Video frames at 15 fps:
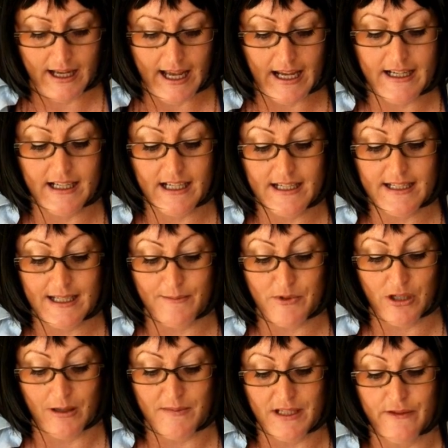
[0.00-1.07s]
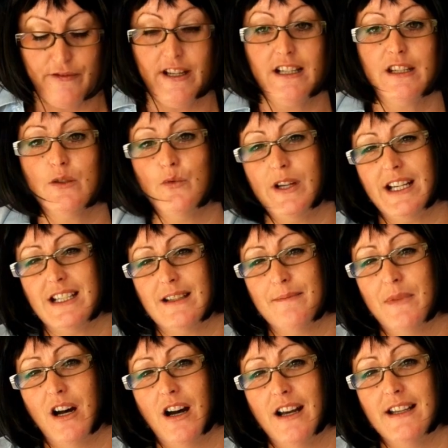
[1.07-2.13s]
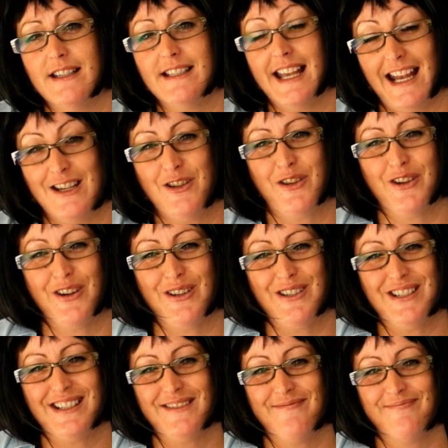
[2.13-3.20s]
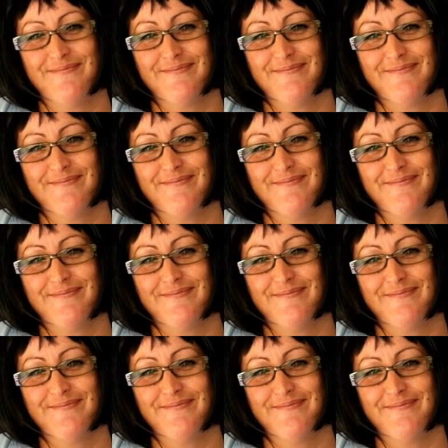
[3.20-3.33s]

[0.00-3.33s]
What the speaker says: and it can sometimes affect the rectum, eyes and throat.